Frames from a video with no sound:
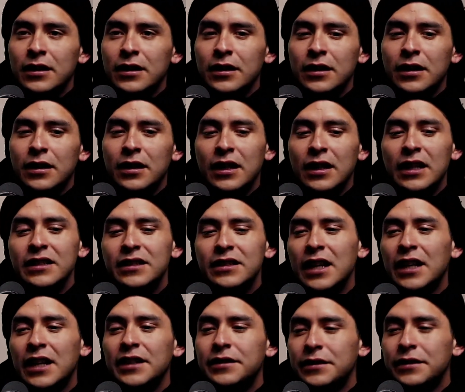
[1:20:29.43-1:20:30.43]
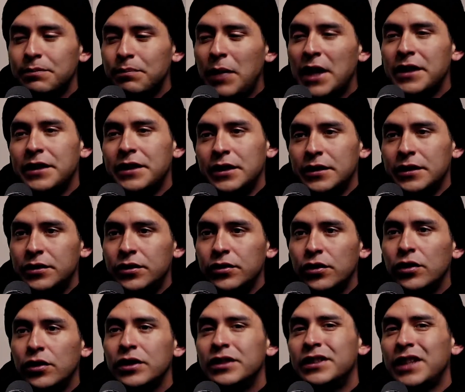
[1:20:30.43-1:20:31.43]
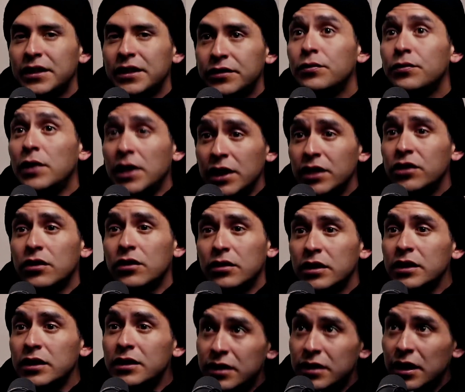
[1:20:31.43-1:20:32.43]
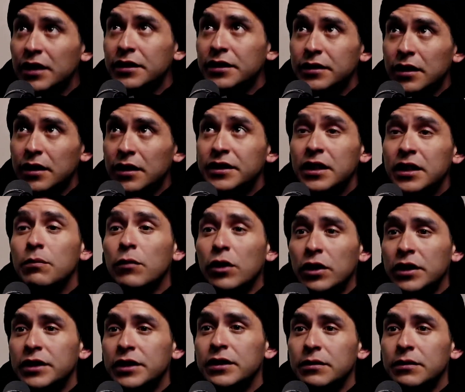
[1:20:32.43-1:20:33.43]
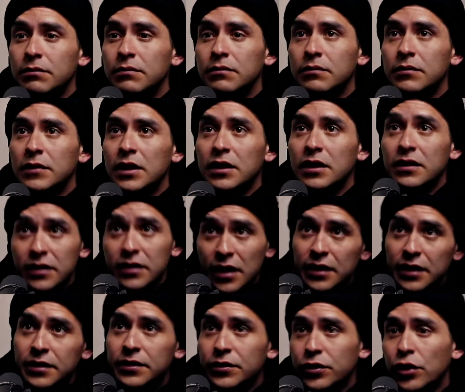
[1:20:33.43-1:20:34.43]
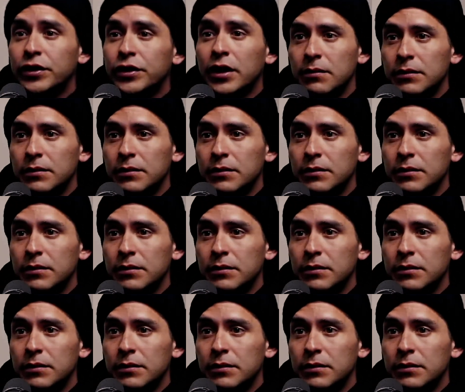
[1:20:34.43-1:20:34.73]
It's just patterns, you know, it's just religion. It's just a symbolism. It's just totems.